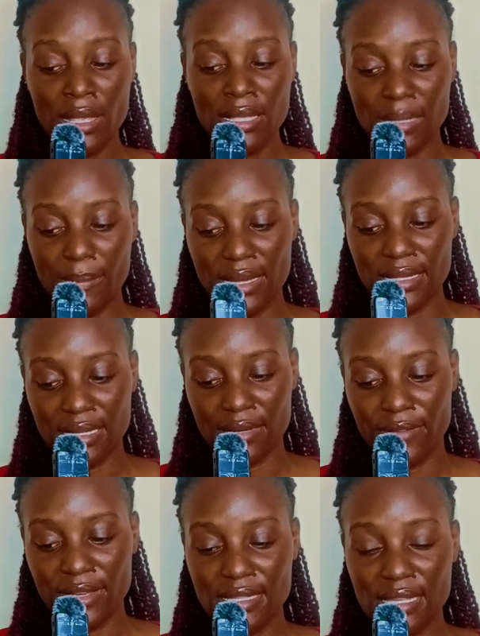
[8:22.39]
someone is
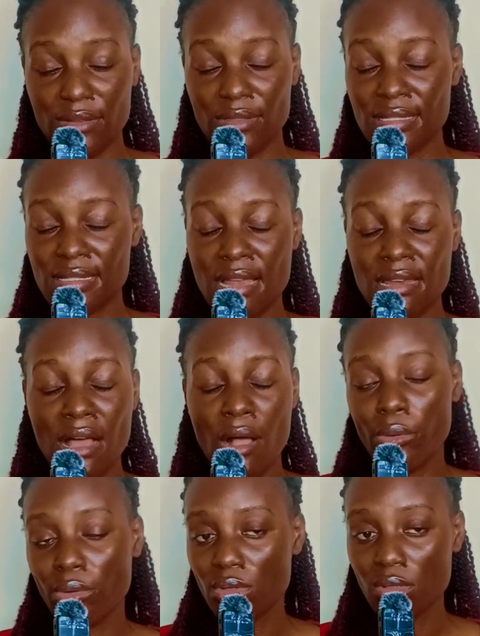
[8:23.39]
advising you this, and
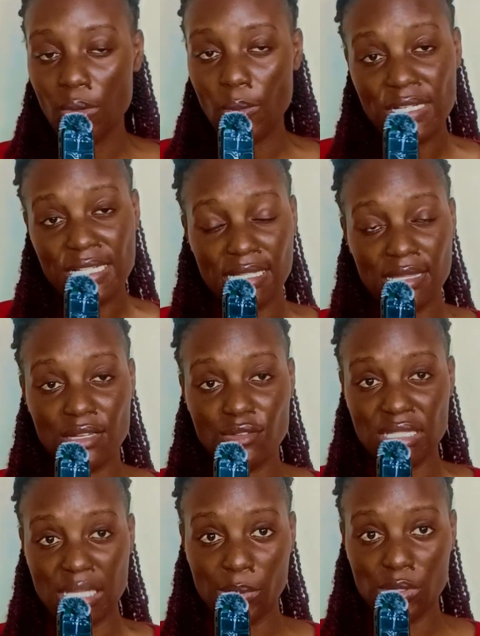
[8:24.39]
now you don't know what is it that
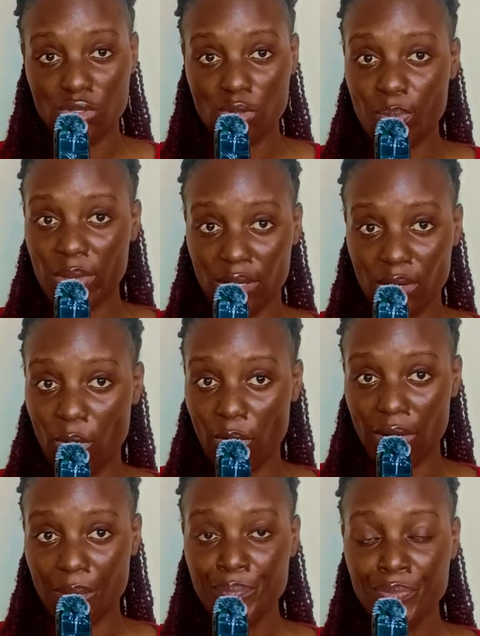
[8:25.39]
you're supposed to pick
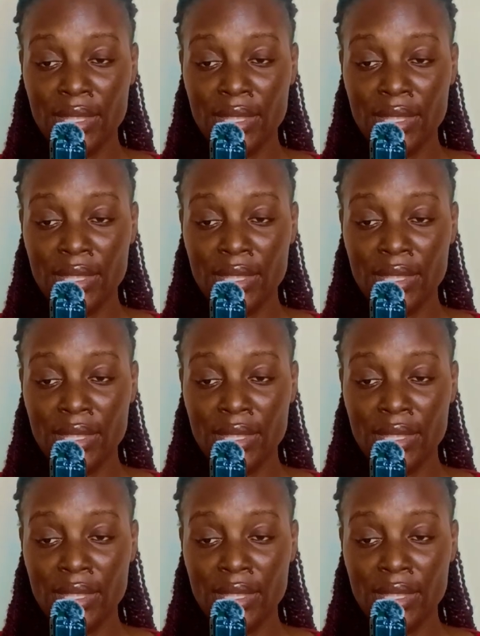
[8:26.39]
on.